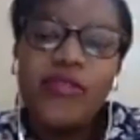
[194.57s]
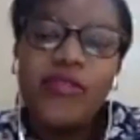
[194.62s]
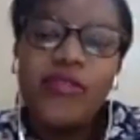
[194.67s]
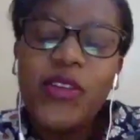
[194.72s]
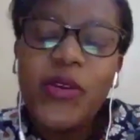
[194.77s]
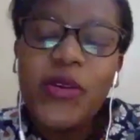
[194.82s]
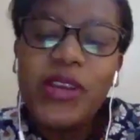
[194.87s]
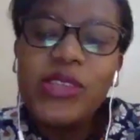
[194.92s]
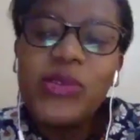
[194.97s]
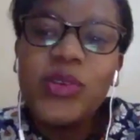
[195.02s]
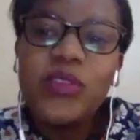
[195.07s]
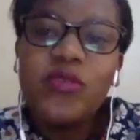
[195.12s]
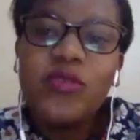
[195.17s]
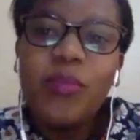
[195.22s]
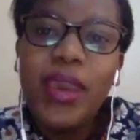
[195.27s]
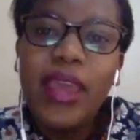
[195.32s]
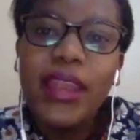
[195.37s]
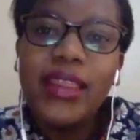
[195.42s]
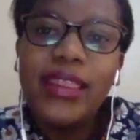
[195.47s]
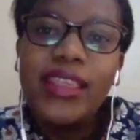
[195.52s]
Florence? We've
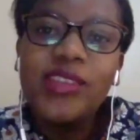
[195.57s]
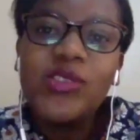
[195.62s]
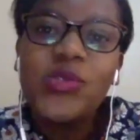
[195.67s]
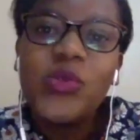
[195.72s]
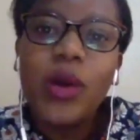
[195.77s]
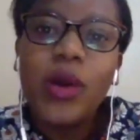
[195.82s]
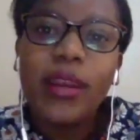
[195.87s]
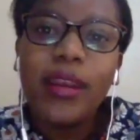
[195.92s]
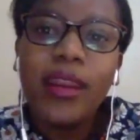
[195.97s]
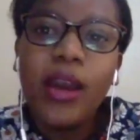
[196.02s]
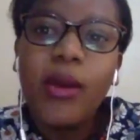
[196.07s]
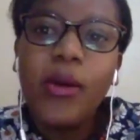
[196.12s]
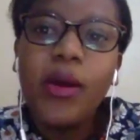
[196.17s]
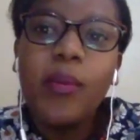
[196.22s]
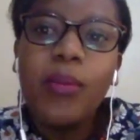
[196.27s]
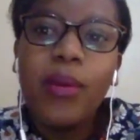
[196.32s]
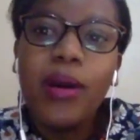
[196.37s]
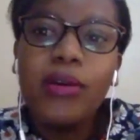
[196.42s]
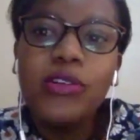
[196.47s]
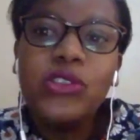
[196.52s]
made this one now
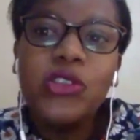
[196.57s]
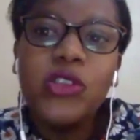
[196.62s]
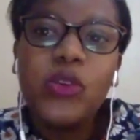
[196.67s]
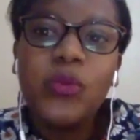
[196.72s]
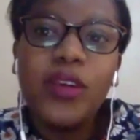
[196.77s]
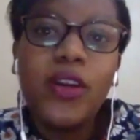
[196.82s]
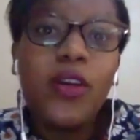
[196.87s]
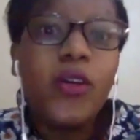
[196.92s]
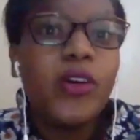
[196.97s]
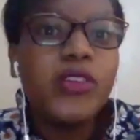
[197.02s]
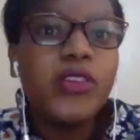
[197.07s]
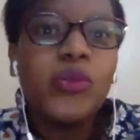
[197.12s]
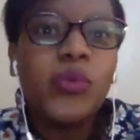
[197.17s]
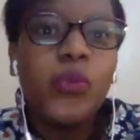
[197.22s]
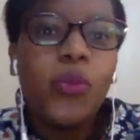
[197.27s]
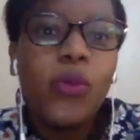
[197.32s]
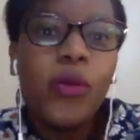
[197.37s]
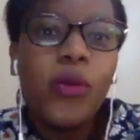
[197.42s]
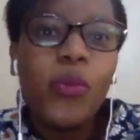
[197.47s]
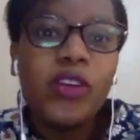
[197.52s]
about you because
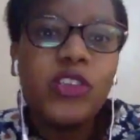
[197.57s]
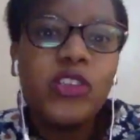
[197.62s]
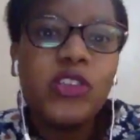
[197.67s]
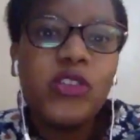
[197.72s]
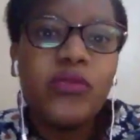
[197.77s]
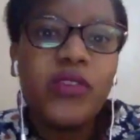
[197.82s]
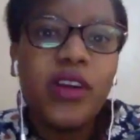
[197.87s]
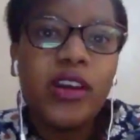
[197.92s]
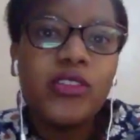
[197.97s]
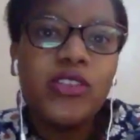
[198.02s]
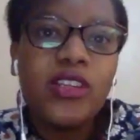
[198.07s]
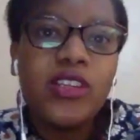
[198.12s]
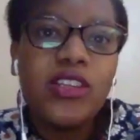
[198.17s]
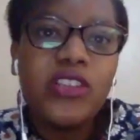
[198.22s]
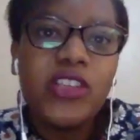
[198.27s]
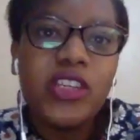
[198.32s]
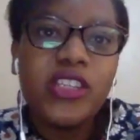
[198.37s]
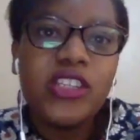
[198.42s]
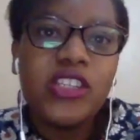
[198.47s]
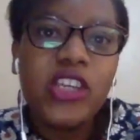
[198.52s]
what you've actually
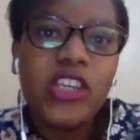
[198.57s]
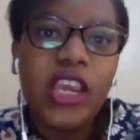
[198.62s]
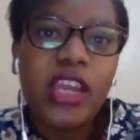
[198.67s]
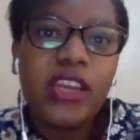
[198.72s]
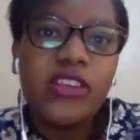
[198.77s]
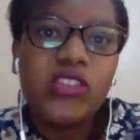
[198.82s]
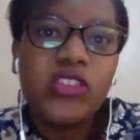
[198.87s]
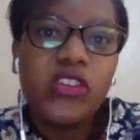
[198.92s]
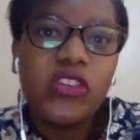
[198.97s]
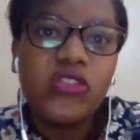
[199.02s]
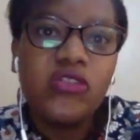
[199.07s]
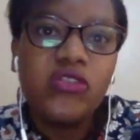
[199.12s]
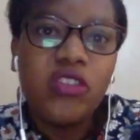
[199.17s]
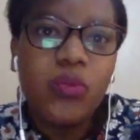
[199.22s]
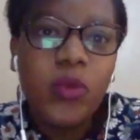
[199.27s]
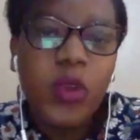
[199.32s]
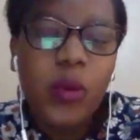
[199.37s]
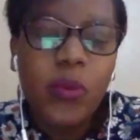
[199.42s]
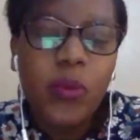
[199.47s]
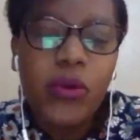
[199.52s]
just shared is
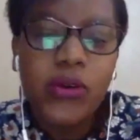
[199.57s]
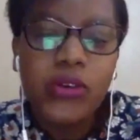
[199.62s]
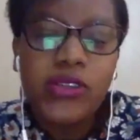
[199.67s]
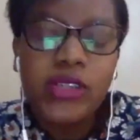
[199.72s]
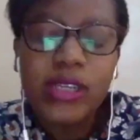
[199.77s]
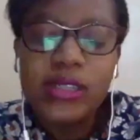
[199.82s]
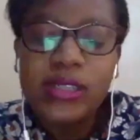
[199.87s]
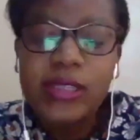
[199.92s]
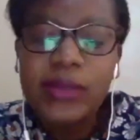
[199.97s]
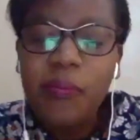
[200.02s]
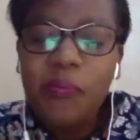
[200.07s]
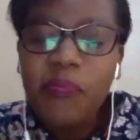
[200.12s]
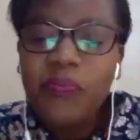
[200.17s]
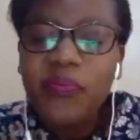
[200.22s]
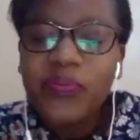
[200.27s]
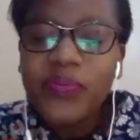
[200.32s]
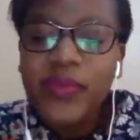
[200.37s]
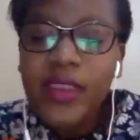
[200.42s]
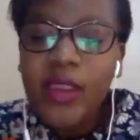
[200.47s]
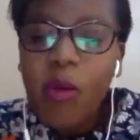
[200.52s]
extremely important.
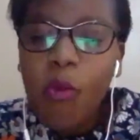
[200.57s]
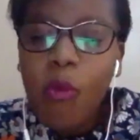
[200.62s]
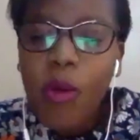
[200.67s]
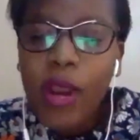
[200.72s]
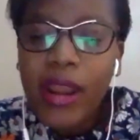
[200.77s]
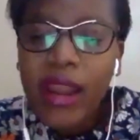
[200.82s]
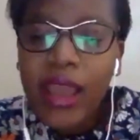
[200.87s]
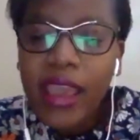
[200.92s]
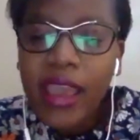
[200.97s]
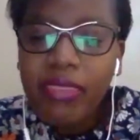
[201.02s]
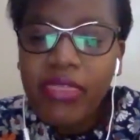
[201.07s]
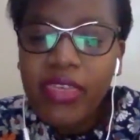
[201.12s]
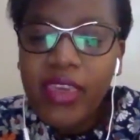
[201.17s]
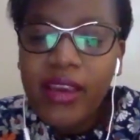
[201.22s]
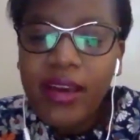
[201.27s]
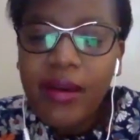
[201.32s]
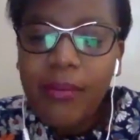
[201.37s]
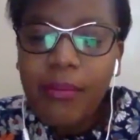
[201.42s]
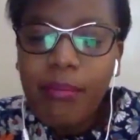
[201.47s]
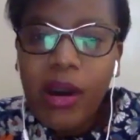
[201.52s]
When I
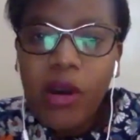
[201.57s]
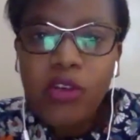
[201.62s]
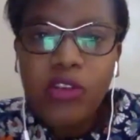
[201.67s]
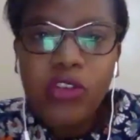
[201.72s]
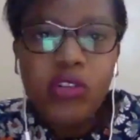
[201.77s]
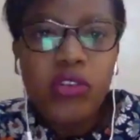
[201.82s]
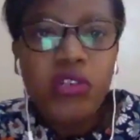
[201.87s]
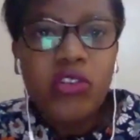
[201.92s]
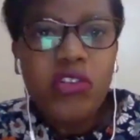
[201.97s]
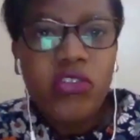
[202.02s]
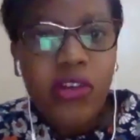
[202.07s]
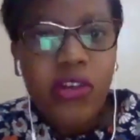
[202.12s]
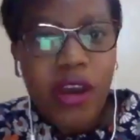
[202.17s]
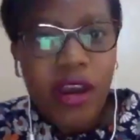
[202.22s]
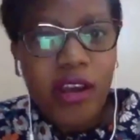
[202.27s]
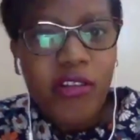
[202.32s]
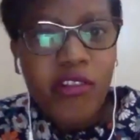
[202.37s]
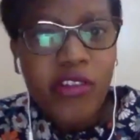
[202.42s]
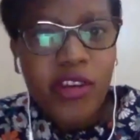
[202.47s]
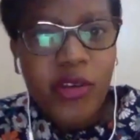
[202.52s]
think about your
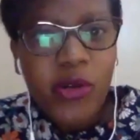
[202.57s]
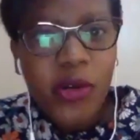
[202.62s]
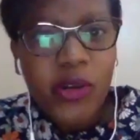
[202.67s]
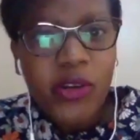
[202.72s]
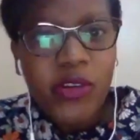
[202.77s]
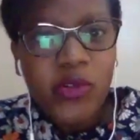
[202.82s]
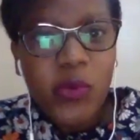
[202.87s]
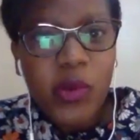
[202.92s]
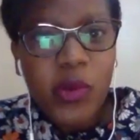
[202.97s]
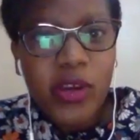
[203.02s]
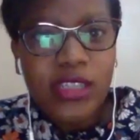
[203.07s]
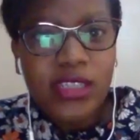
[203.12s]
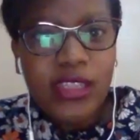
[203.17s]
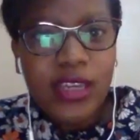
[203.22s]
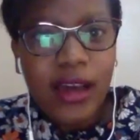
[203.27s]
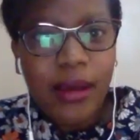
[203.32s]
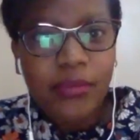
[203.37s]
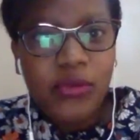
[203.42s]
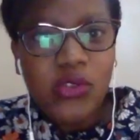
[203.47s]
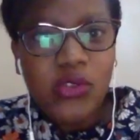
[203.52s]
track record when it
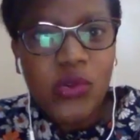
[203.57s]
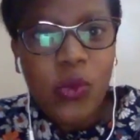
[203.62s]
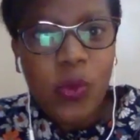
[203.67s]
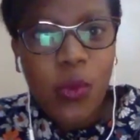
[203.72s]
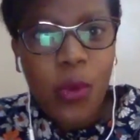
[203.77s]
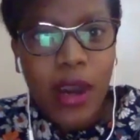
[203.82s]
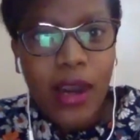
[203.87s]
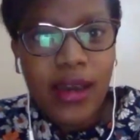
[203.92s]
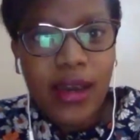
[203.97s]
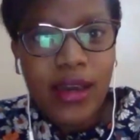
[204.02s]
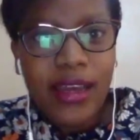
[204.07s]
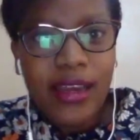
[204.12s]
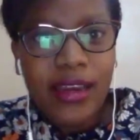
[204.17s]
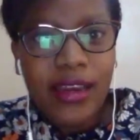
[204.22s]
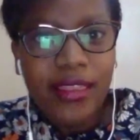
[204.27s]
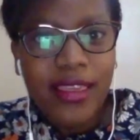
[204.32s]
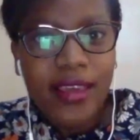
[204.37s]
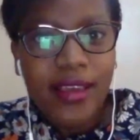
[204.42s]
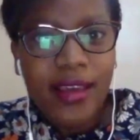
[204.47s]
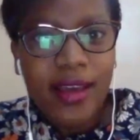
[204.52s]
comes to work, and I
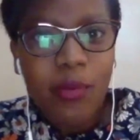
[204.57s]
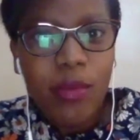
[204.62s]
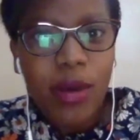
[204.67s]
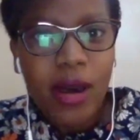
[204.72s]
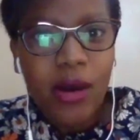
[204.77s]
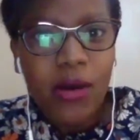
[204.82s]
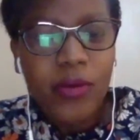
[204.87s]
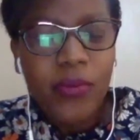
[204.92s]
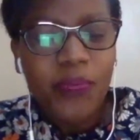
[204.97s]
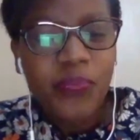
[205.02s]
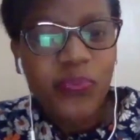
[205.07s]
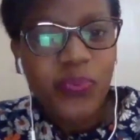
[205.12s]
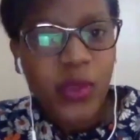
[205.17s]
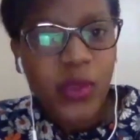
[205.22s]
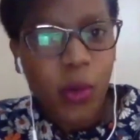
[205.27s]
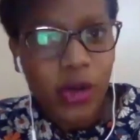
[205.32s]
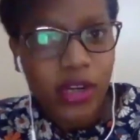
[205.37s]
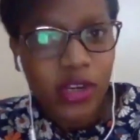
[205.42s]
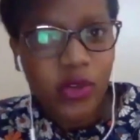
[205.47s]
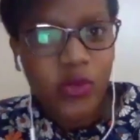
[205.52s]
think about
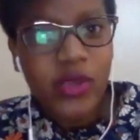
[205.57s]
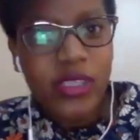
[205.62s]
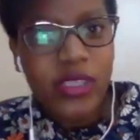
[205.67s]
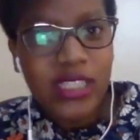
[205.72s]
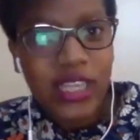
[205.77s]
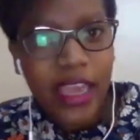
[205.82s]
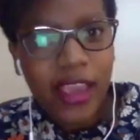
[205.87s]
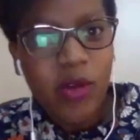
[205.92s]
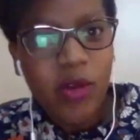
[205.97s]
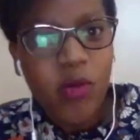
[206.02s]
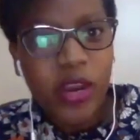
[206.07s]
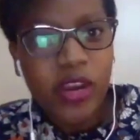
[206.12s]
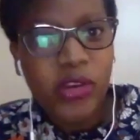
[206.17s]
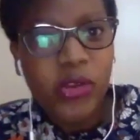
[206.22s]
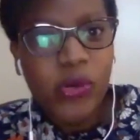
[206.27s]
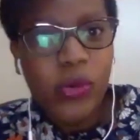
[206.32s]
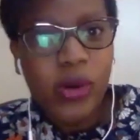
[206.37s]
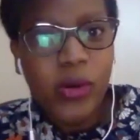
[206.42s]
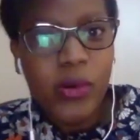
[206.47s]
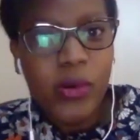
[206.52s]
what it was like when
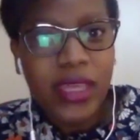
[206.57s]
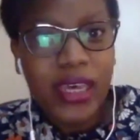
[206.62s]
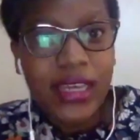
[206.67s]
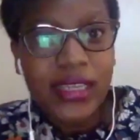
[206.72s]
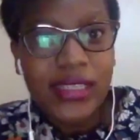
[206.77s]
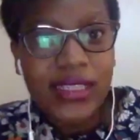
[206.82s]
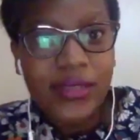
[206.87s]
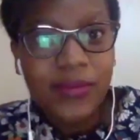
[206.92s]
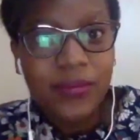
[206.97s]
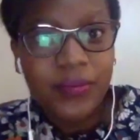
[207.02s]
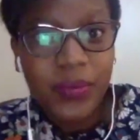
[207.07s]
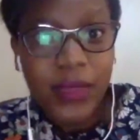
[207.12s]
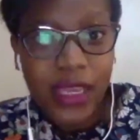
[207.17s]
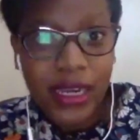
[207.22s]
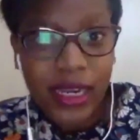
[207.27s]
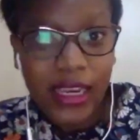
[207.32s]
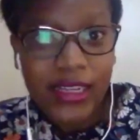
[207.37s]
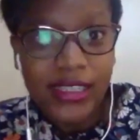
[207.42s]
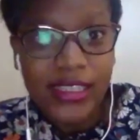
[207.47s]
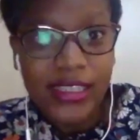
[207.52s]
you were with us
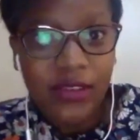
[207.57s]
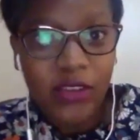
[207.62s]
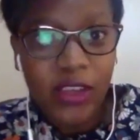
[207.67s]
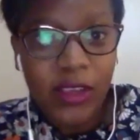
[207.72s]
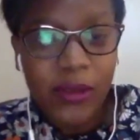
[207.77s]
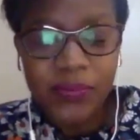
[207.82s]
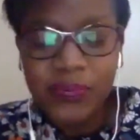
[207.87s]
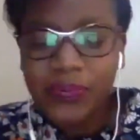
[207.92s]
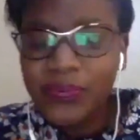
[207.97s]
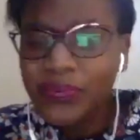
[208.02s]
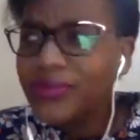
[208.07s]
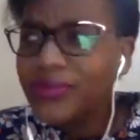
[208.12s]
at NTV,